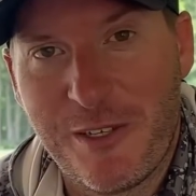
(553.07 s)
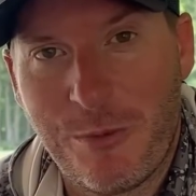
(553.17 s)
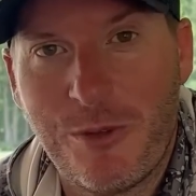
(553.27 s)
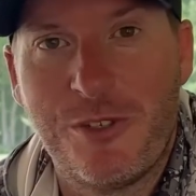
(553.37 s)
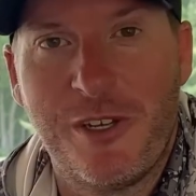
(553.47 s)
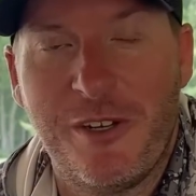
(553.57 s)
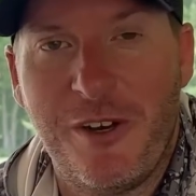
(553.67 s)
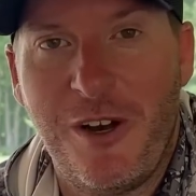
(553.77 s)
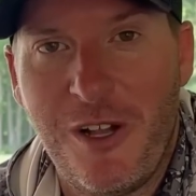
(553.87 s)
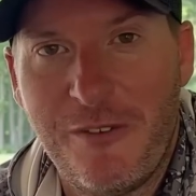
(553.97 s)
I appreciate
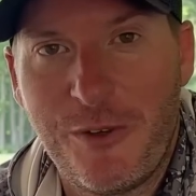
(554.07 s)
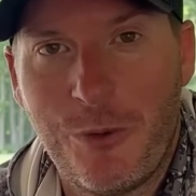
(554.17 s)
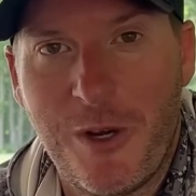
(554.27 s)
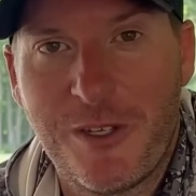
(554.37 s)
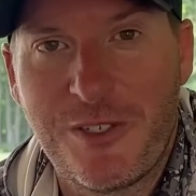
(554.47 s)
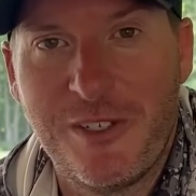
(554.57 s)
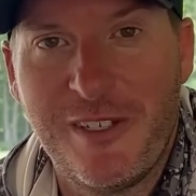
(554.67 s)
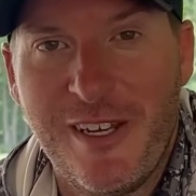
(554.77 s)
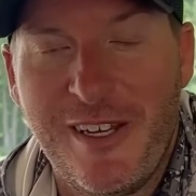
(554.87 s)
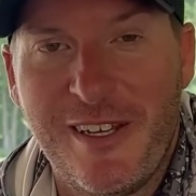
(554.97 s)
all of you watching.
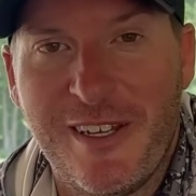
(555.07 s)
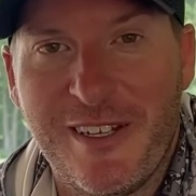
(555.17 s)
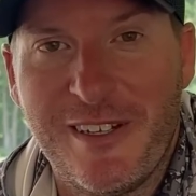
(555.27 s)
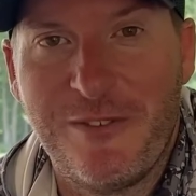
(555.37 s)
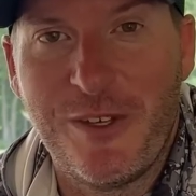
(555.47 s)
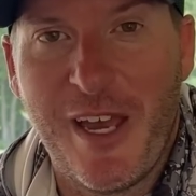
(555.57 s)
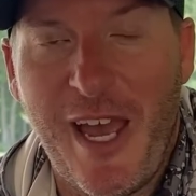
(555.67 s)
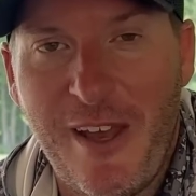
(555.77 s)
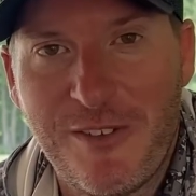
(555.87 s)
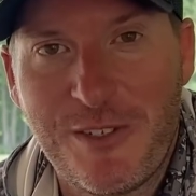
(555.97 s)
And if you
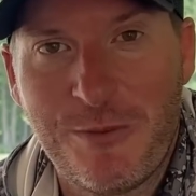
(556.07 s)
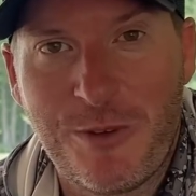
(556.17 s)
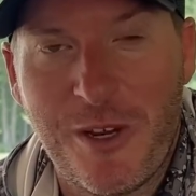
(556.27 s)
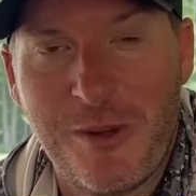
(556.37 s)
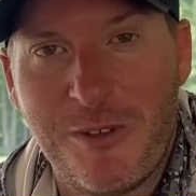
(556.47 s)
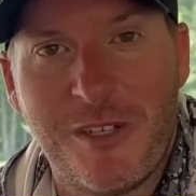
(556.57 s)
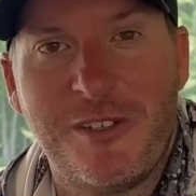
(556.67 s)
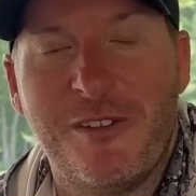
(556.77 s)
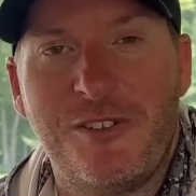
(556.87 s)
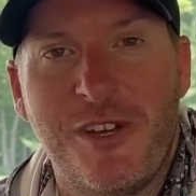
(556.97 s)
haven't subscribed yet
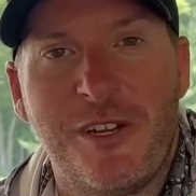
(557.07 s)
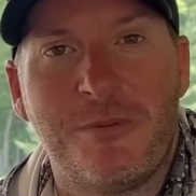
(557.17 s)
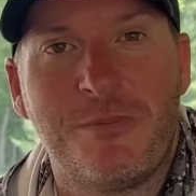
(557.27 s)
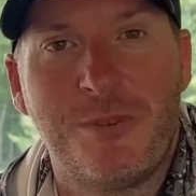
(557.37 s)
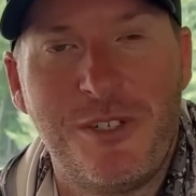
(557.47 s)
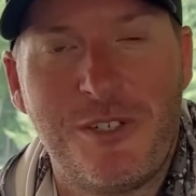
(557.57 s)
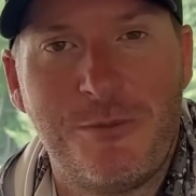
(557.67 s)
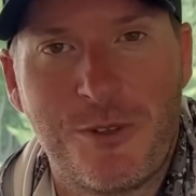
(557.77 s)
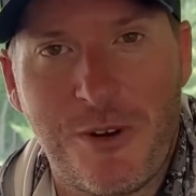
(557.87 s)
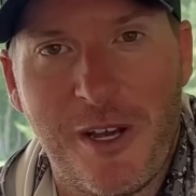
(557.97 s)
to the channel, please
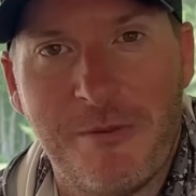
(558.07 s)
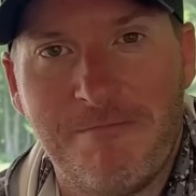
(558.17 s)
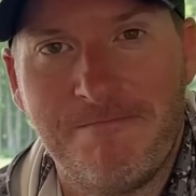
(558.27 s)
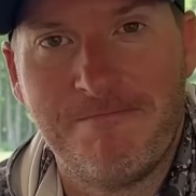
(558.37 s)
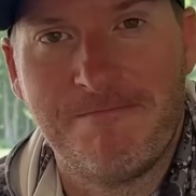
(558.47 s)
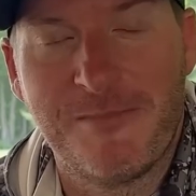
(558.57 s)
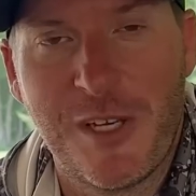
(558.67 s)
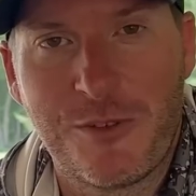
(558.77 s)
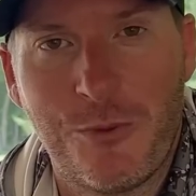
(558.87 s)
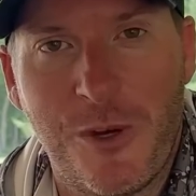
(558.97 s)
subscribe.
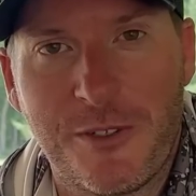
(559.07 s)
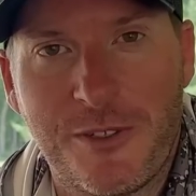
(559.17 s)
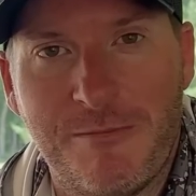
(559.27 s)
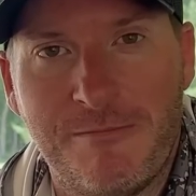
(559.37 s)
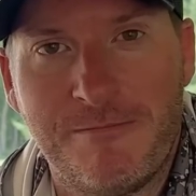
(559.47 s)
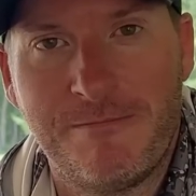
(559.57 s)
Thanks for watching.